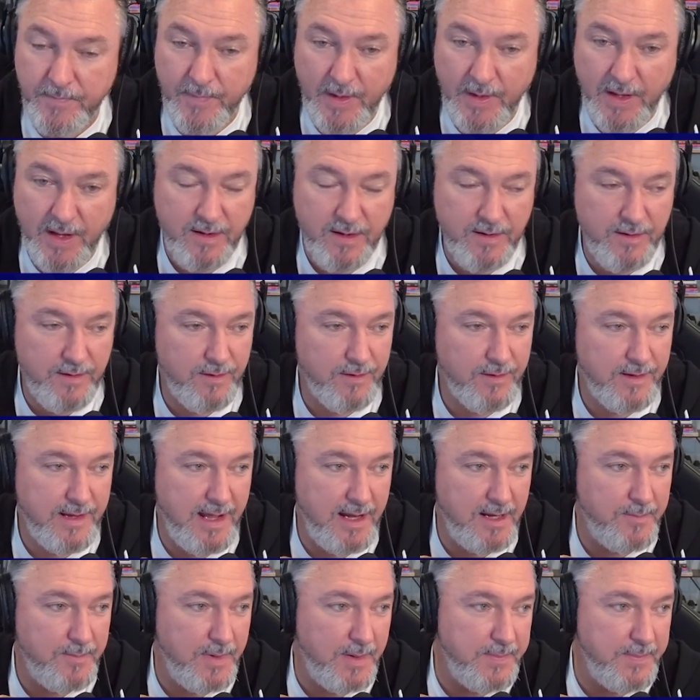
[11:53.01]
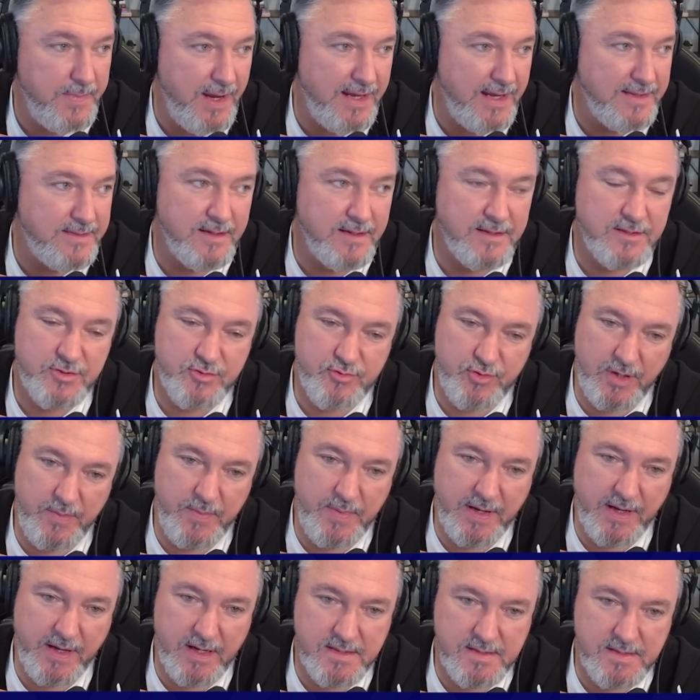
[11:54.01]
I don't know, Callum. I think
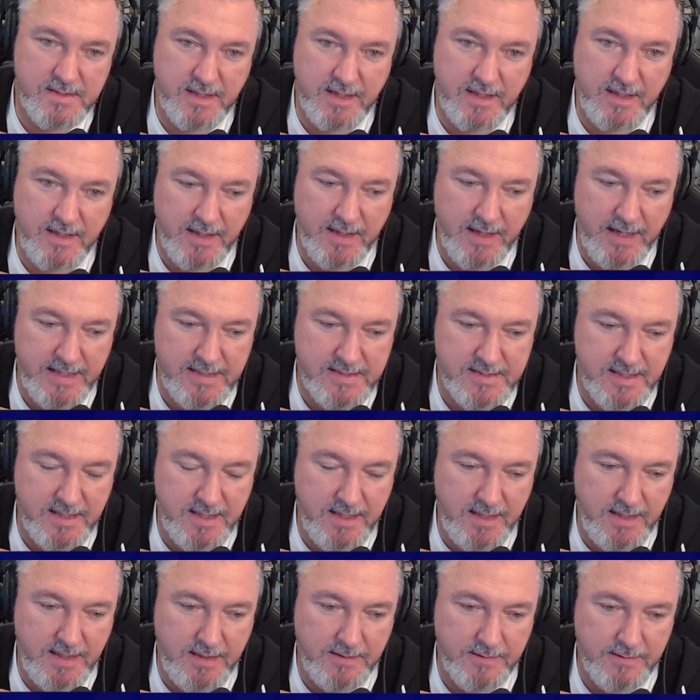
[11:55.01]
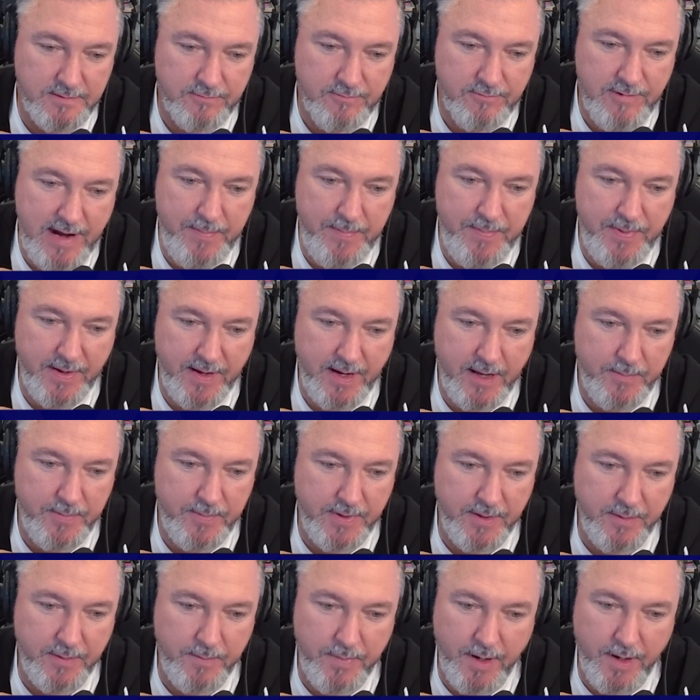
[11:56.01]
streaming is the wrap it
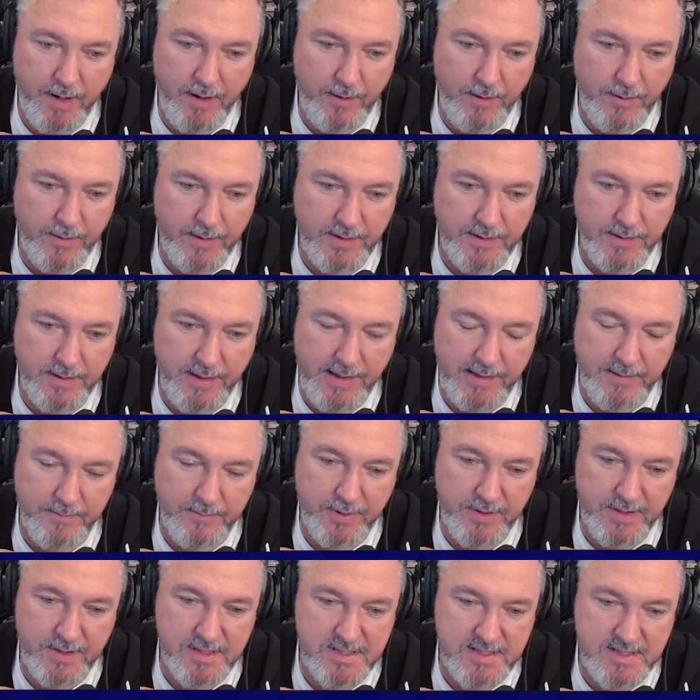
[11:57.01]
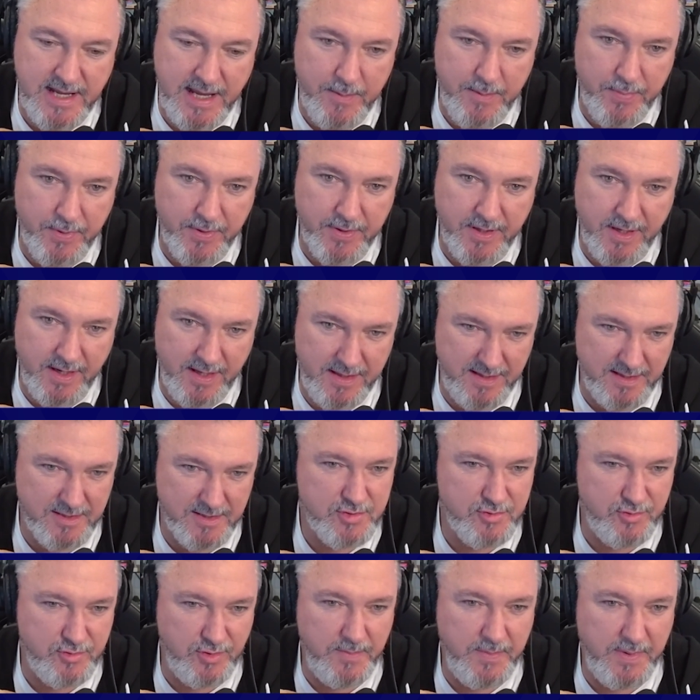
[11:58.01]
up in a bow and put a stamp on it. I think
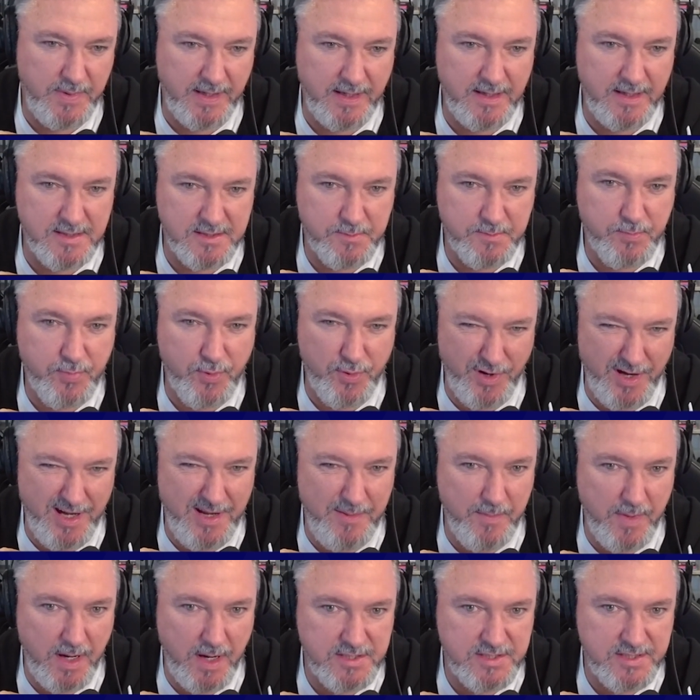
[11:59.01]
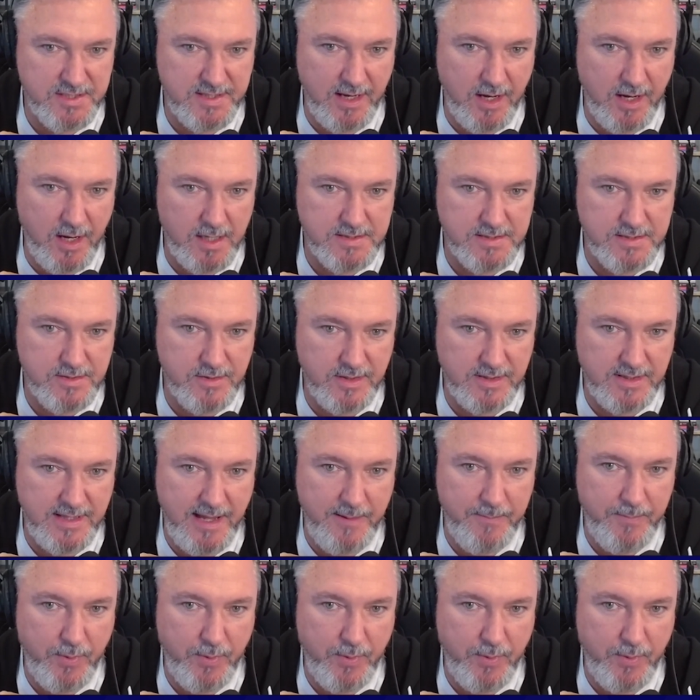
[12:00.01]
streaming is pretty much the answer at that